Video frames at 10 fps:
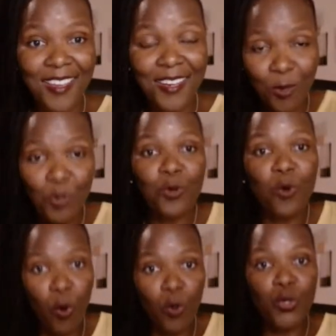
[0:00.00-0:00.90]
No,
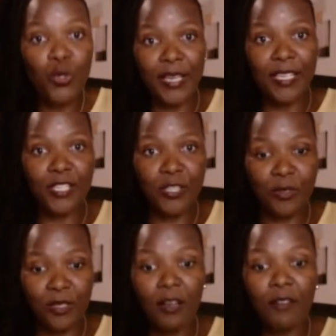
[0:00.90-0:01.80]
you hold your energy in
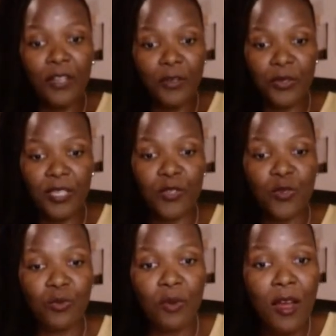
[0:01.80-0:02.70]
yourself and you get
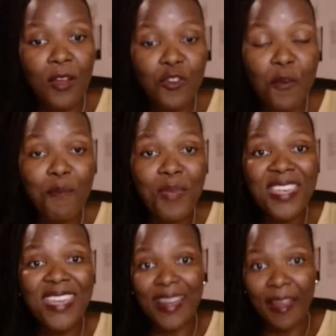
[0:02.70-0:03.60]
to
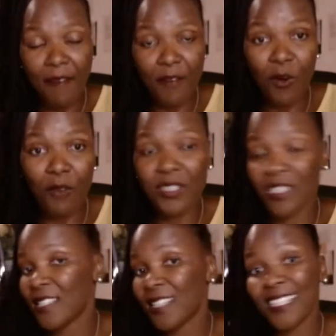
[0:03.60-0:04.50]
be and have a
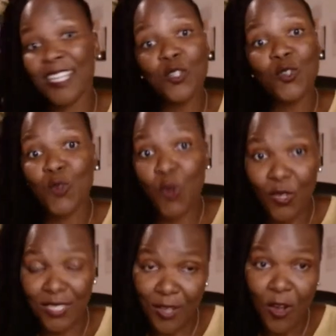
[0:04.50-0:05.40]
conversation and get to
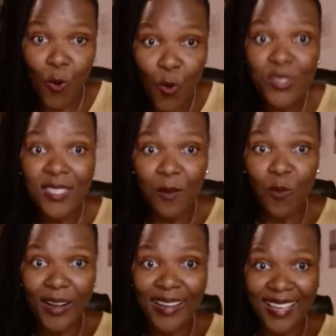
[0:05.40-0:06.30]
know who
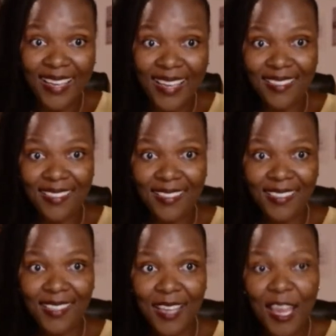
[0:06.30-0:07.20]
someone is,
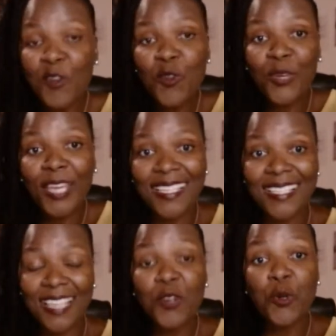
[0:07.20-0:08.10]
and you can
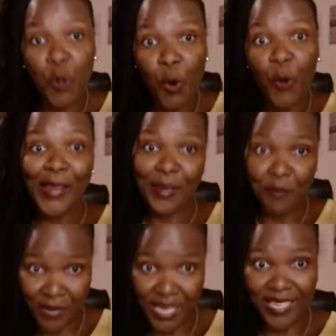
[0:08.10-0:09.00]
say no
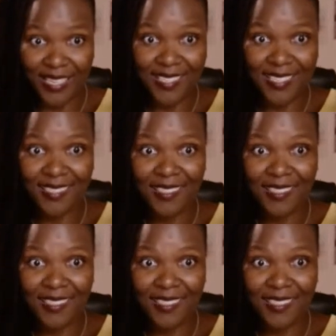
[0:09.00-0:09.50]
and mean it